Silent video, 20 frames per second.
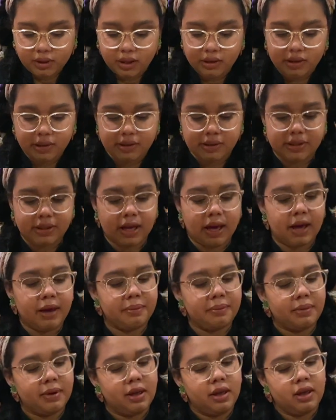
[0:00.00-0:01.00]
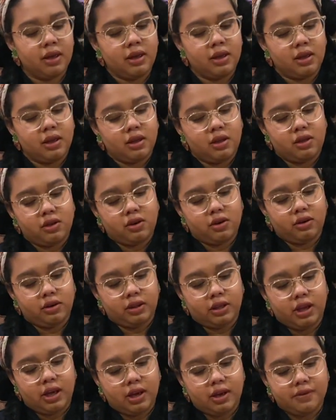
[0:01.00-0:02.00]
stem, your
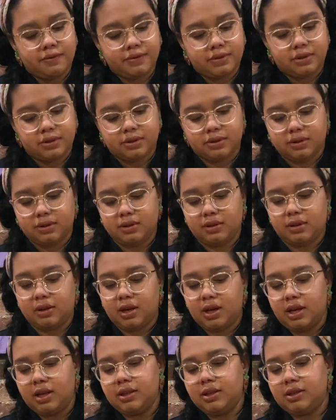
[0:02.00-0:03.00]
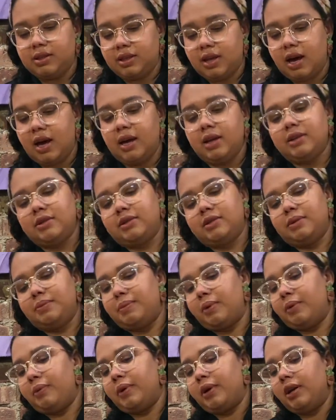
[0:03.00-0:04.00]
leaves, and the sides.
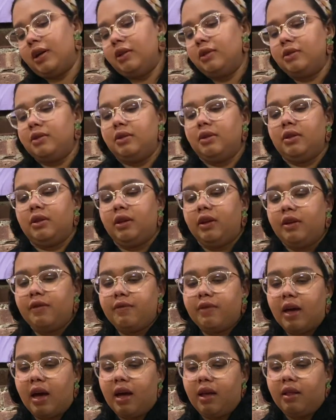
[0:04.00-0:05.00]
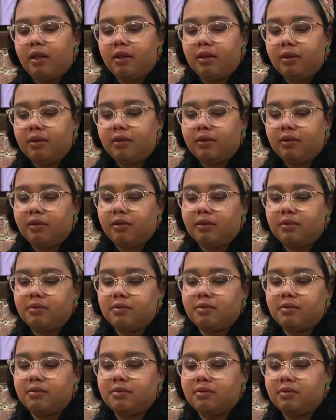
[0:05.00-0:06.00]
But we're gonna leave that
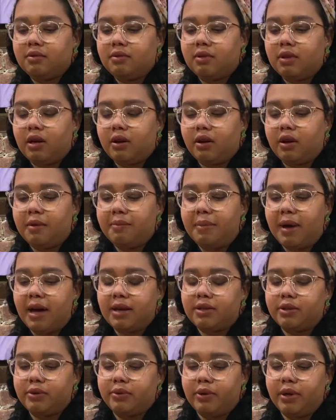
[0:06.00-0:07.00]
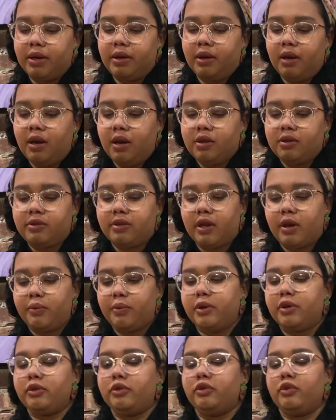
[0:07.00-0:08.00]
and come back to it so that we
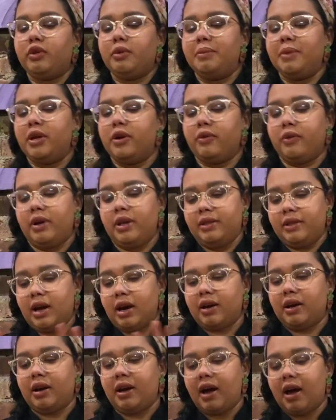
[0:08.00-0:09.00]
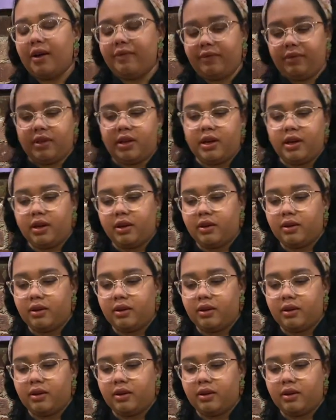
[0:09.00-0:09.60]
could do the middle, and that can have like,